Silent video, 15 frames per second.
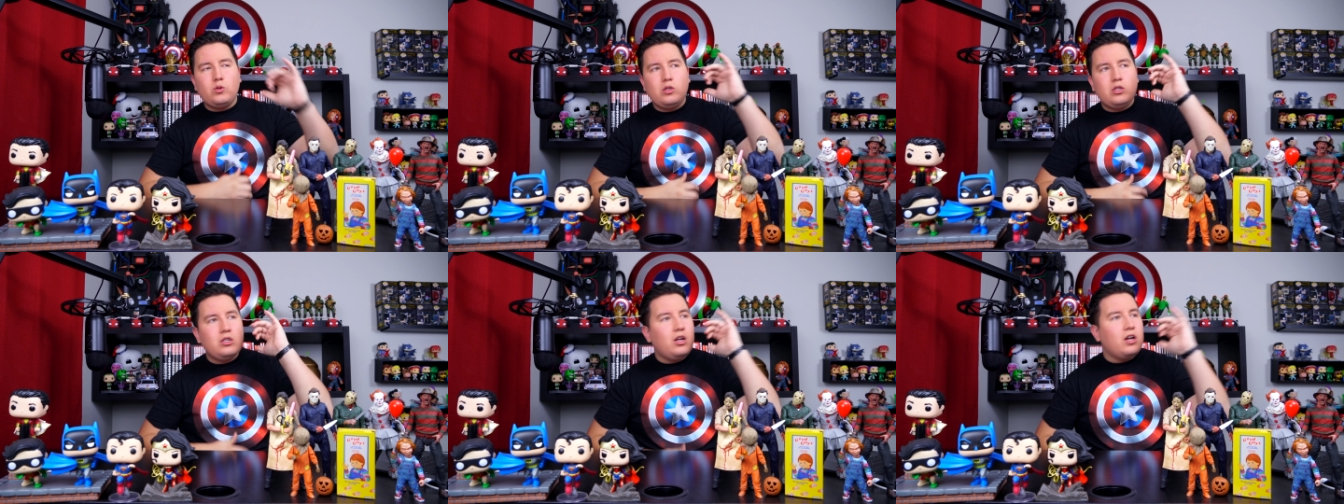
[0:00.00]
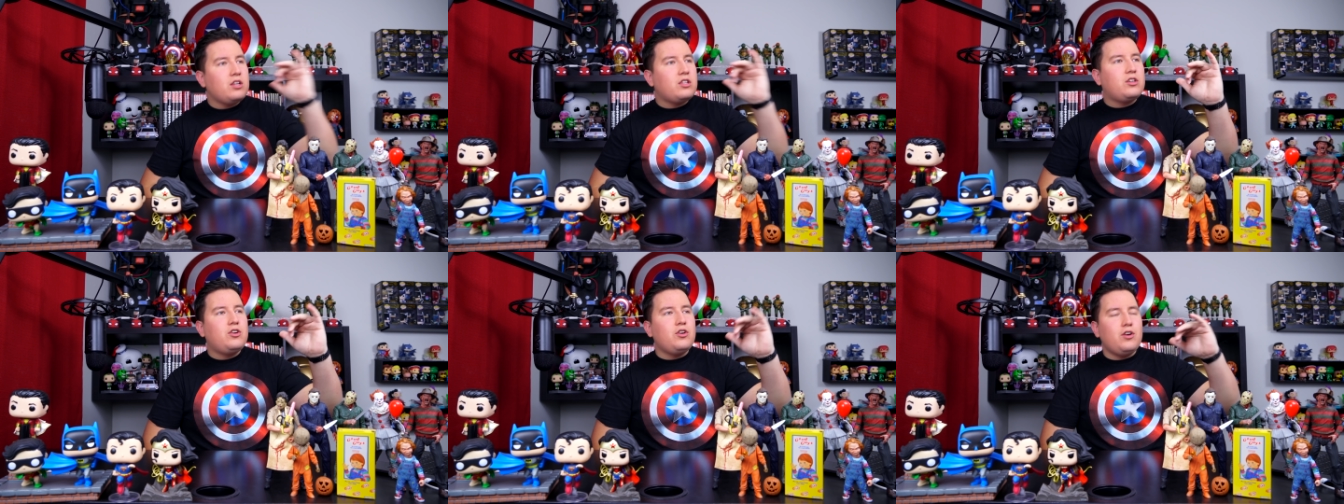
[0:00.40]

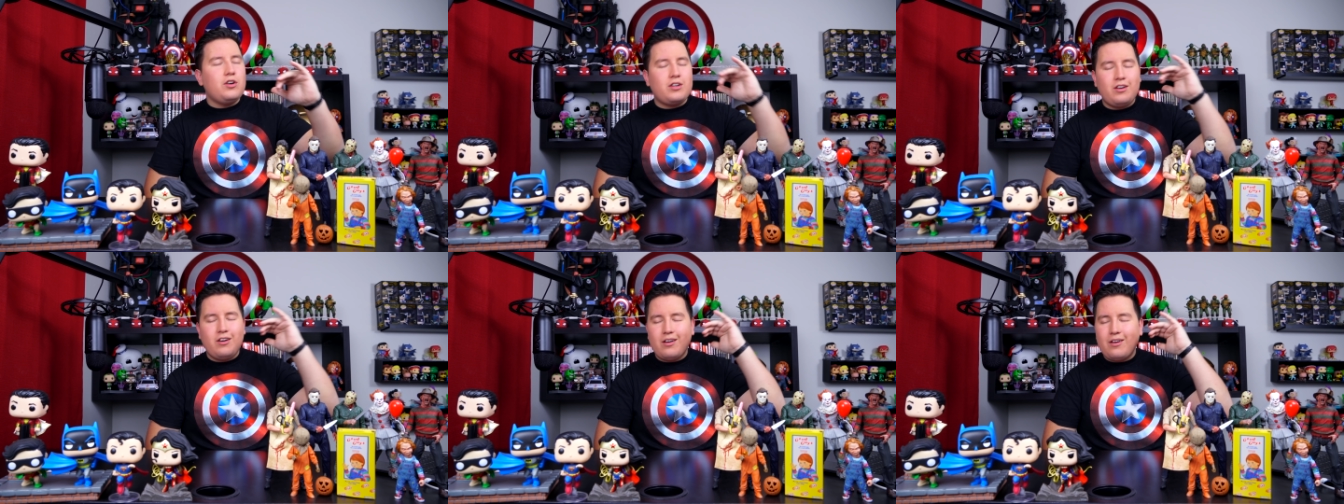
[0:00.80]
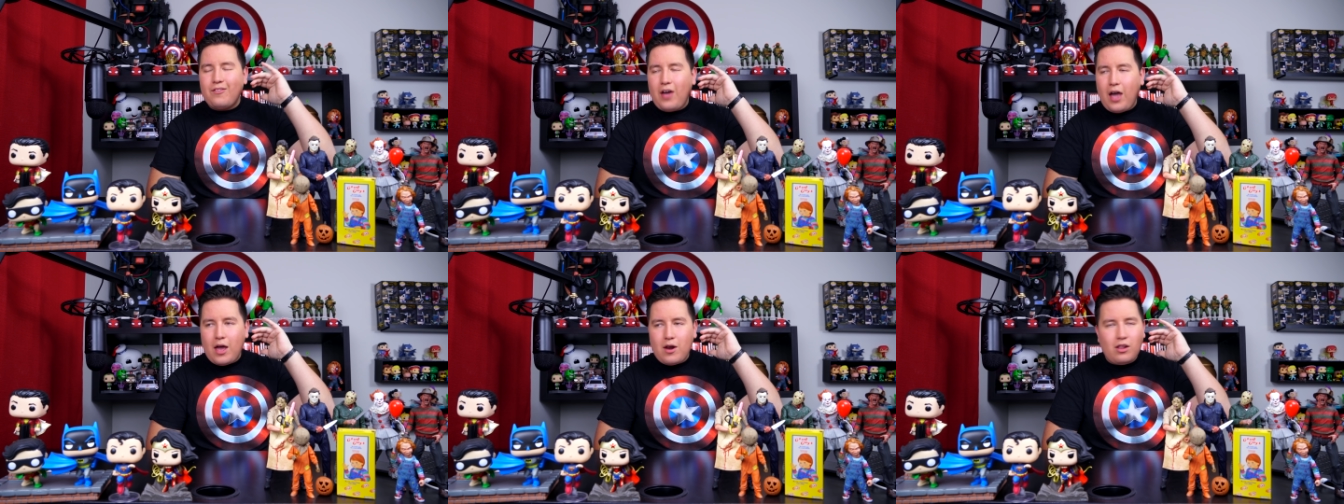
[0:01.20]
looked good, could have
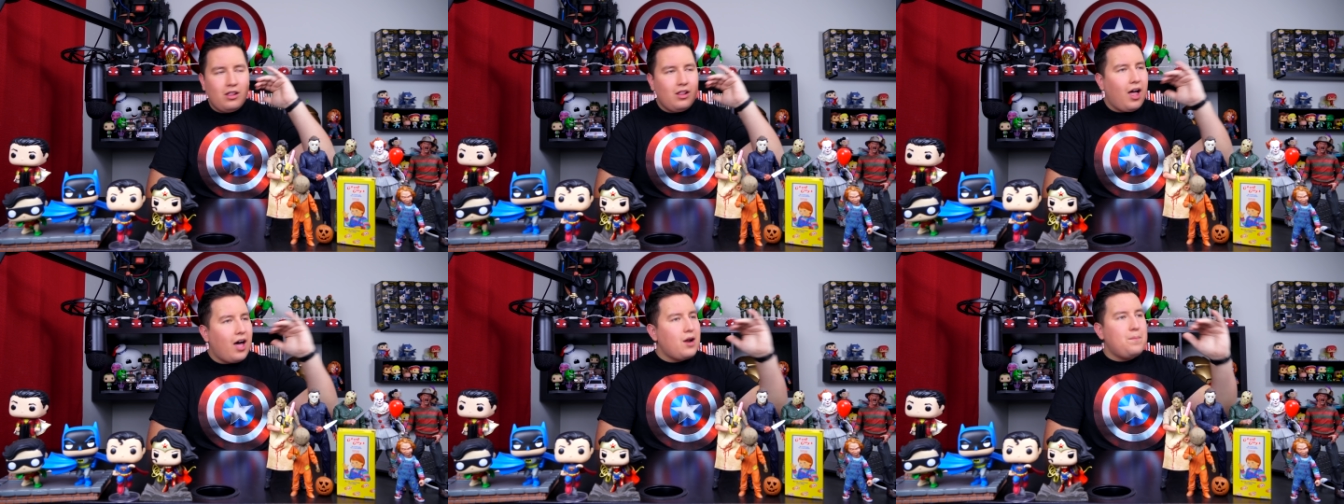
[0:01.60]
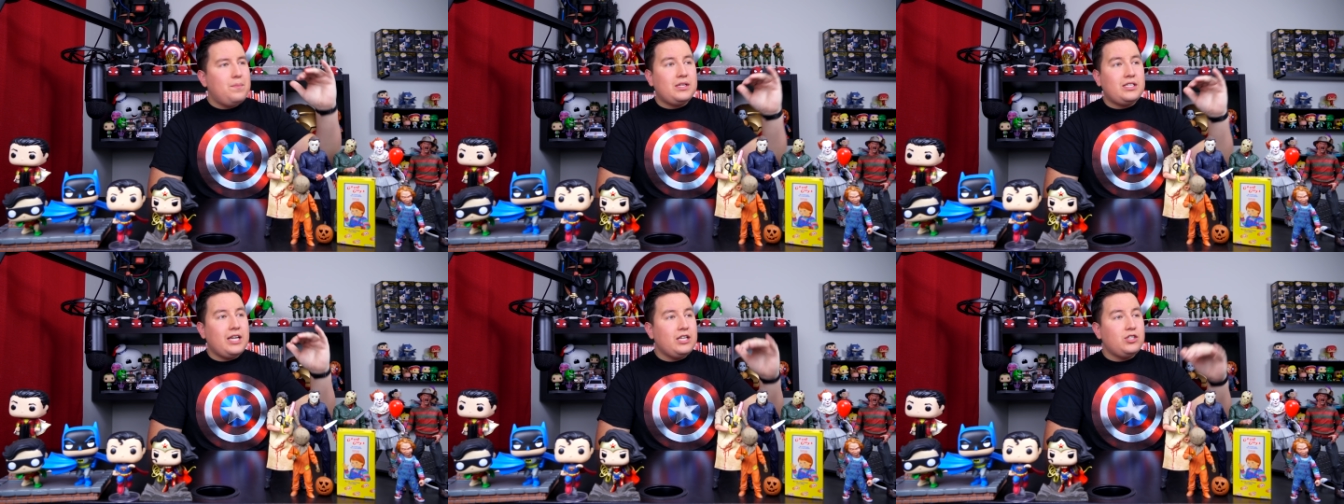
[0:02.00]
had a lot of
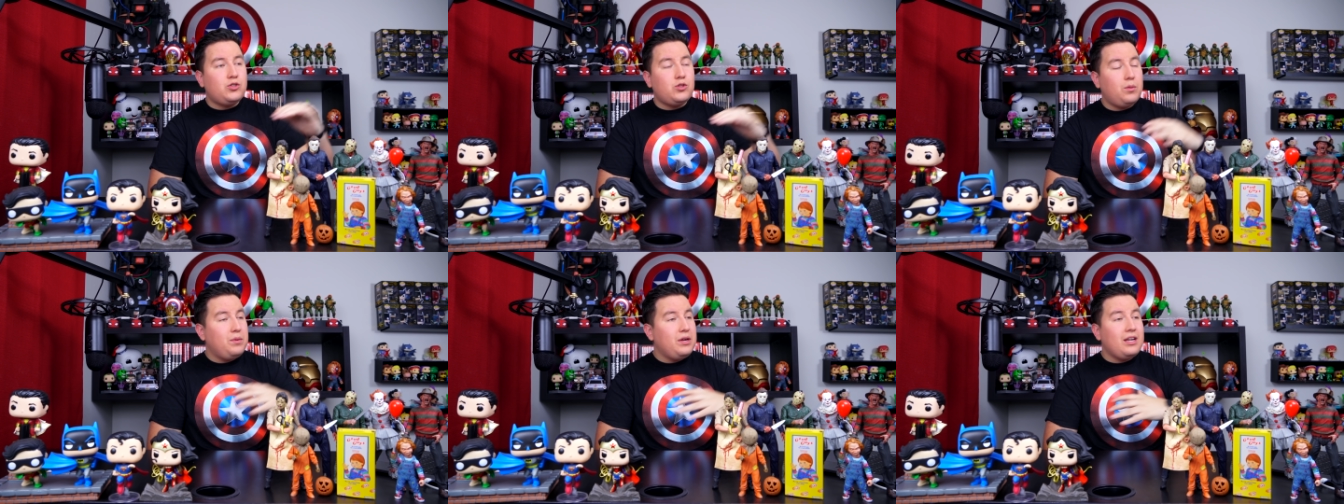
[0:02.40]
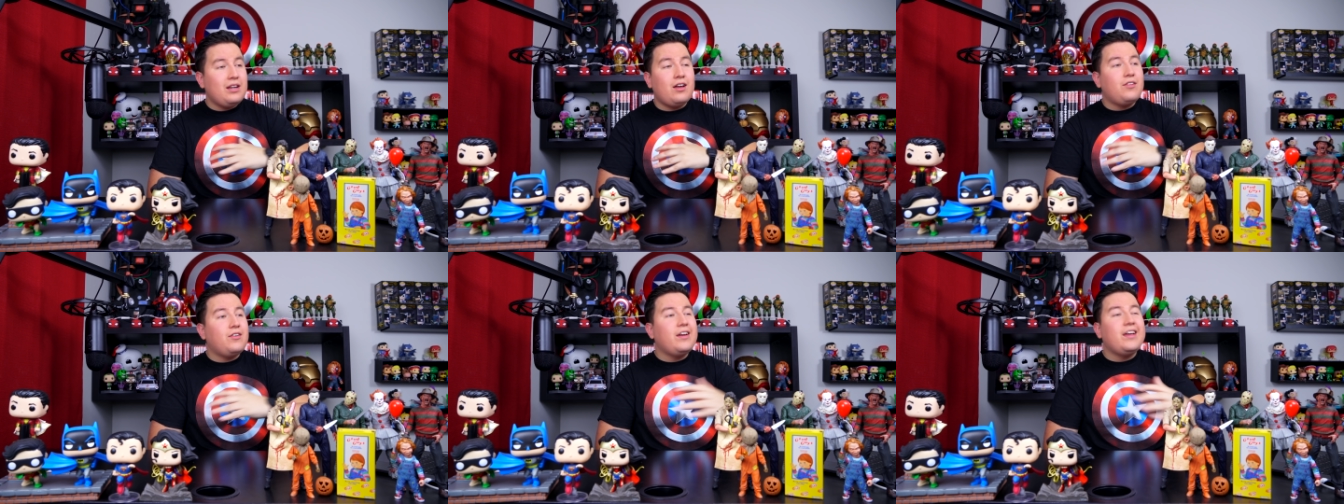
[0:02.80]
potential to be
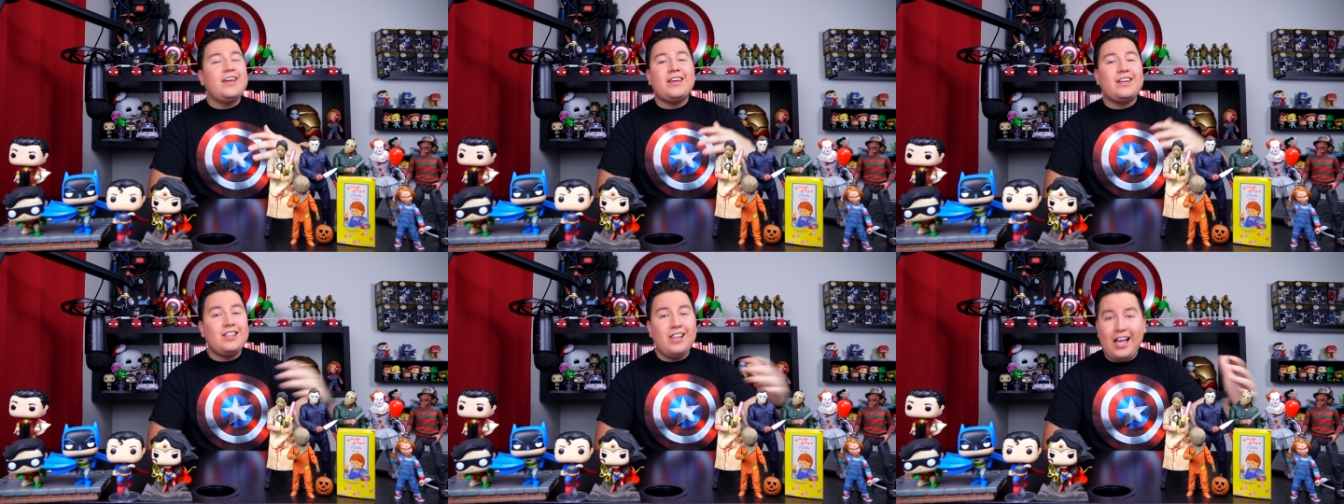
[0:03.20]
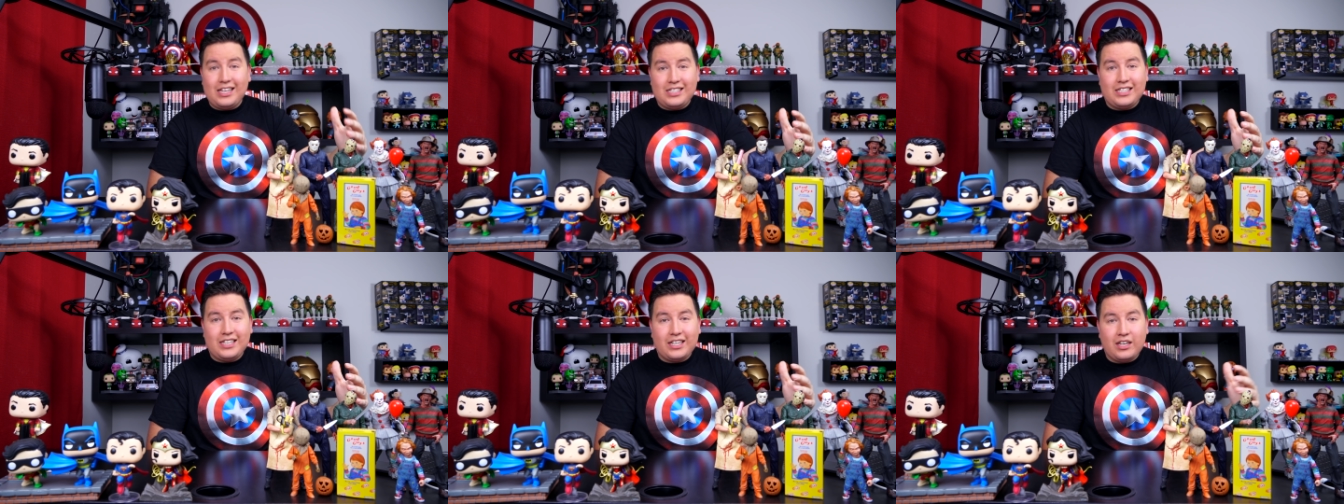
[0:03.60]
another hit
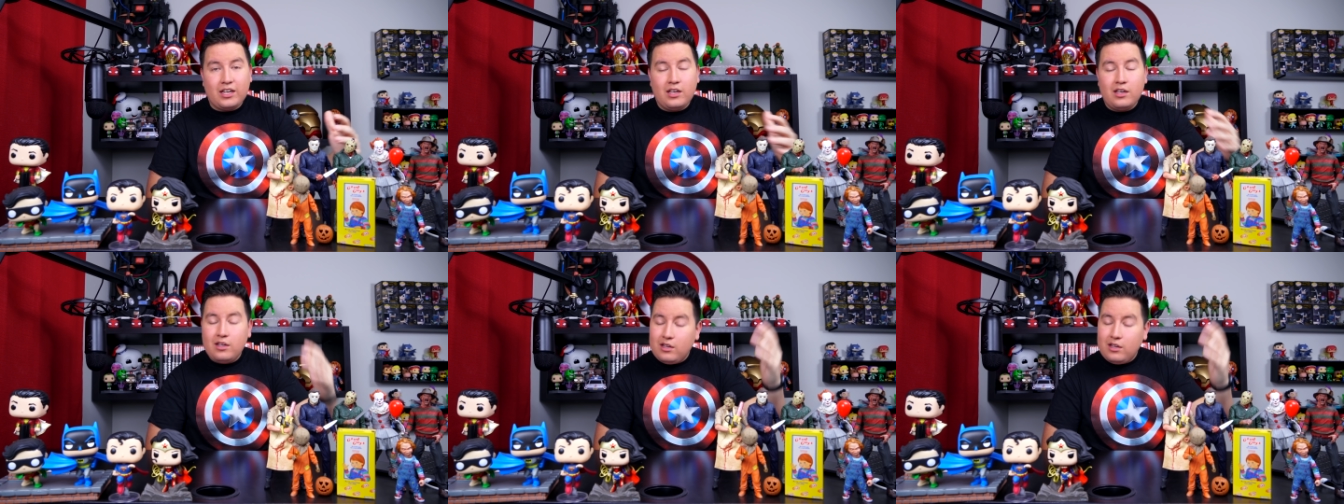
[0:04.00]
classic,